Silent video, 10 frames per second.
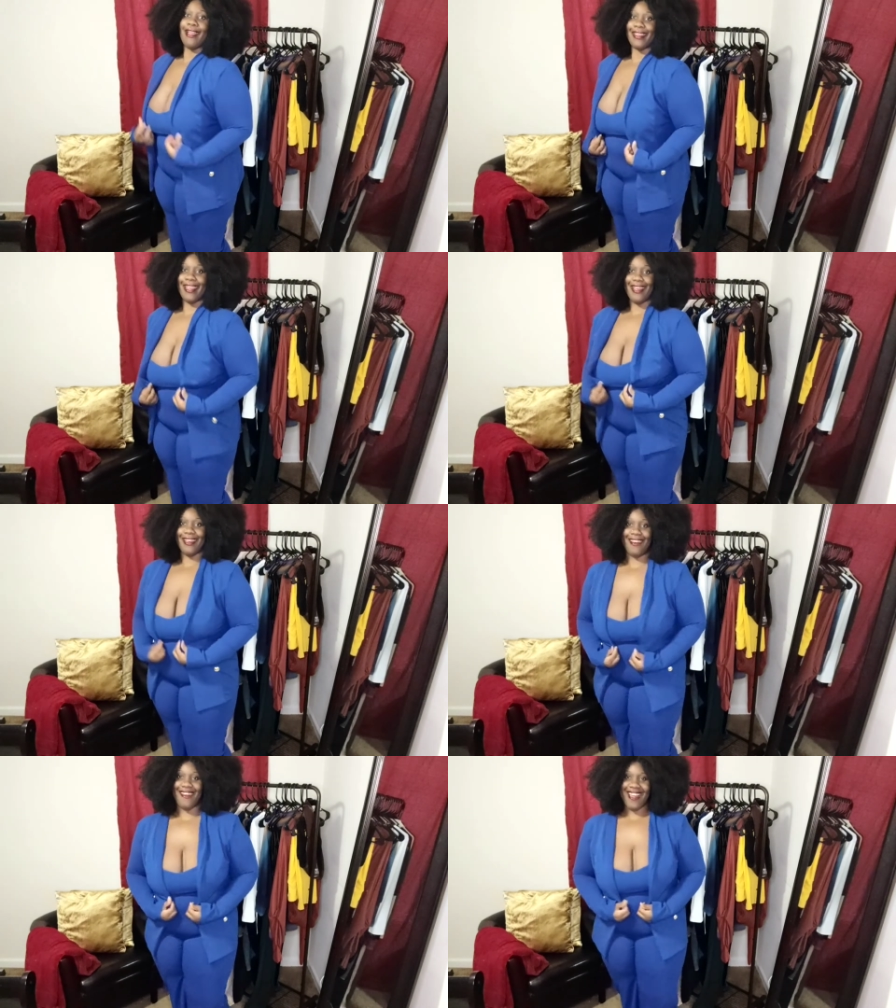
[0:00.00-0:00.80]

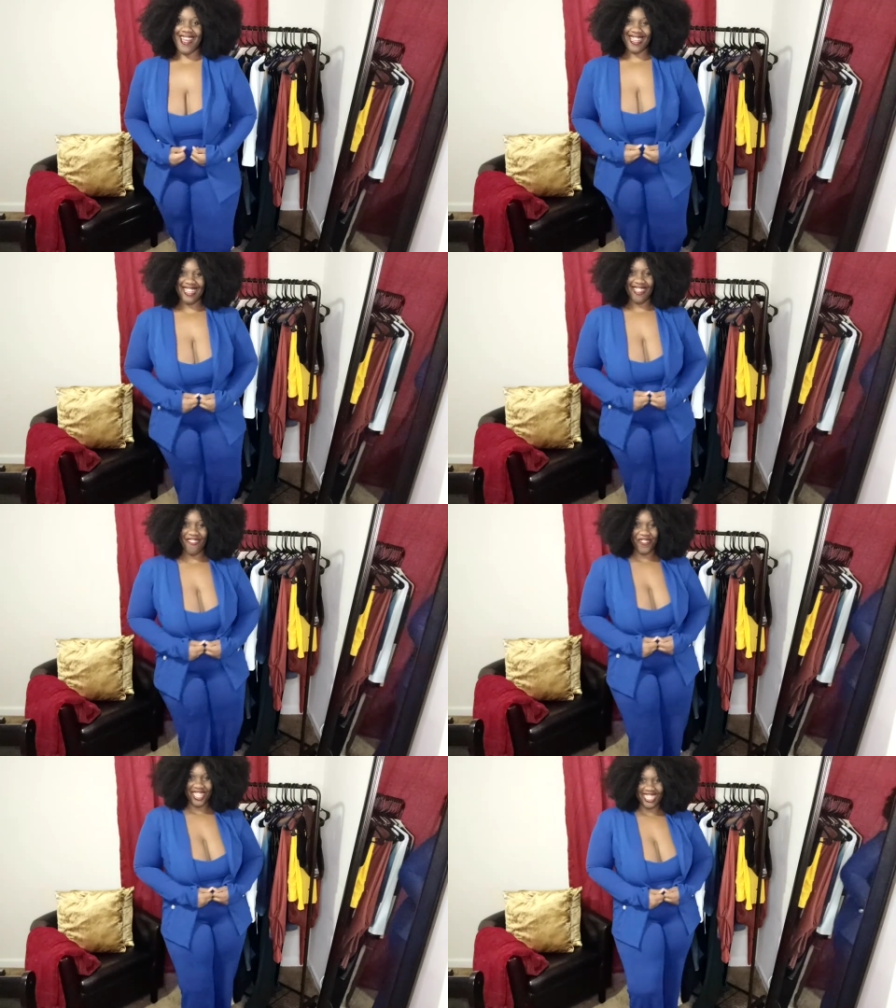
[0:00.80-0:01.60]
Y'all, how y'all
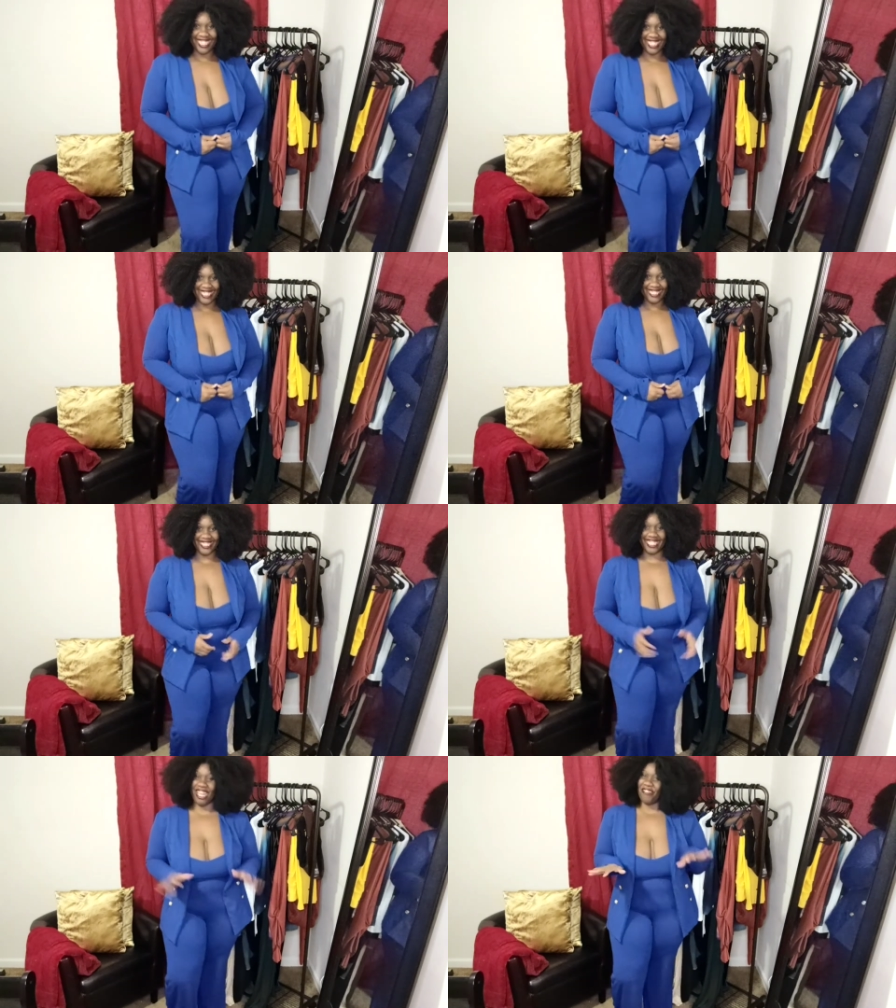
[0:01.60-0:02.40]
feeling this?
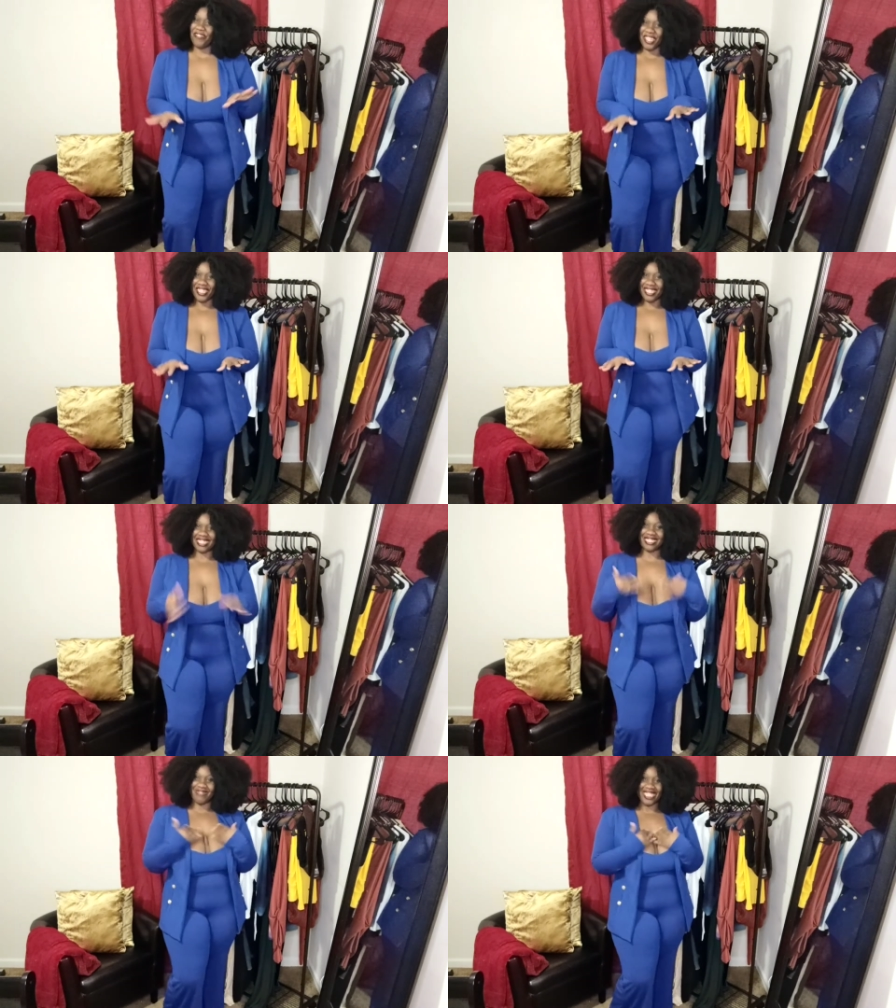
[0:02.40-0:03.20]
Y'all feeling this
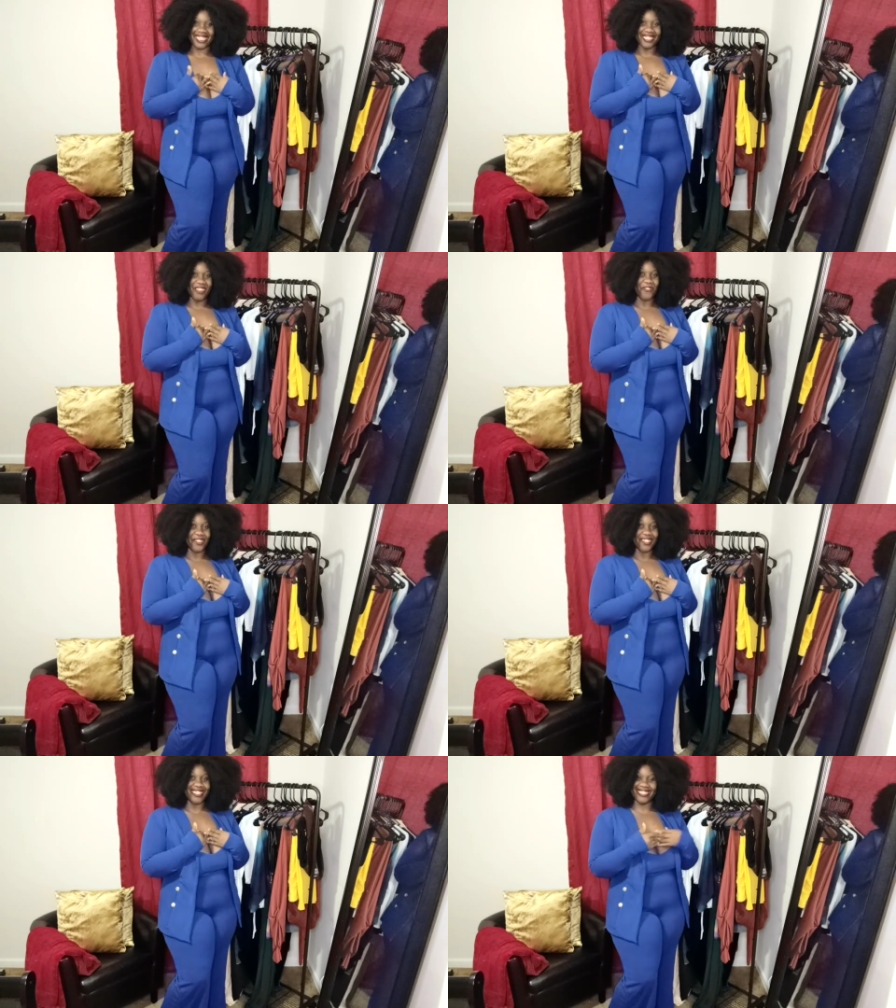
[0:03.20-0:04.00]
as much as I'm
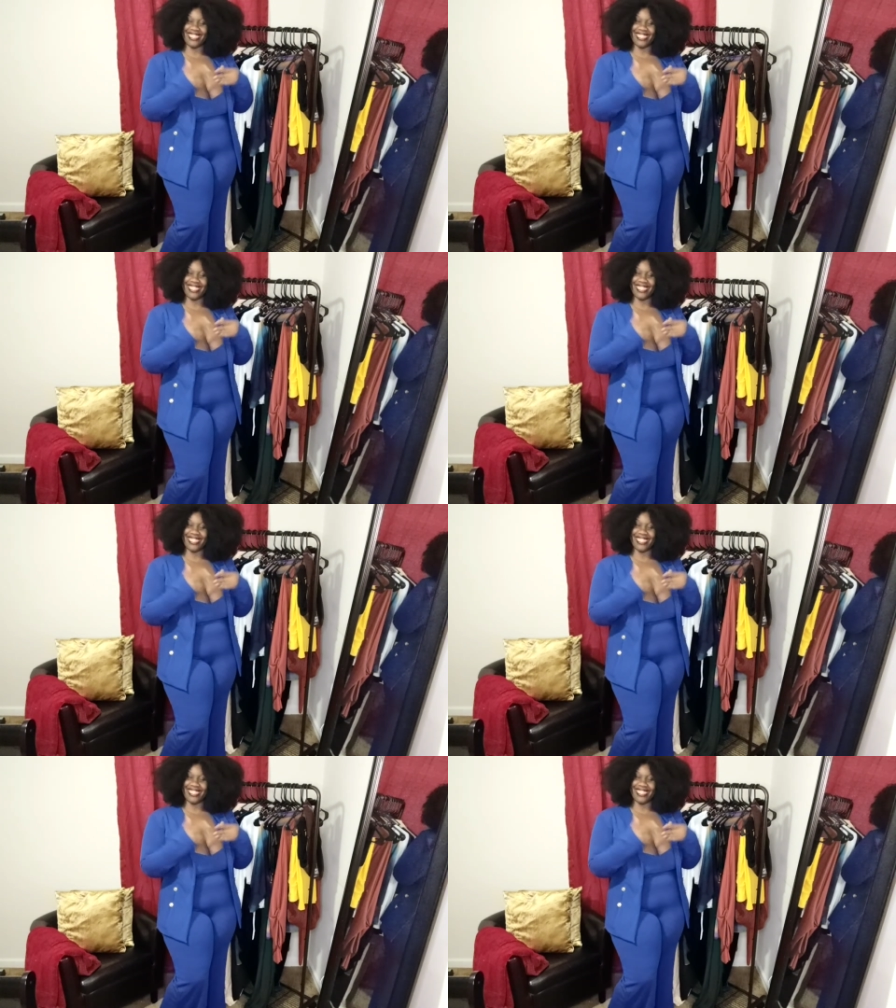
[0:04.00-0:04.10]
feeling this?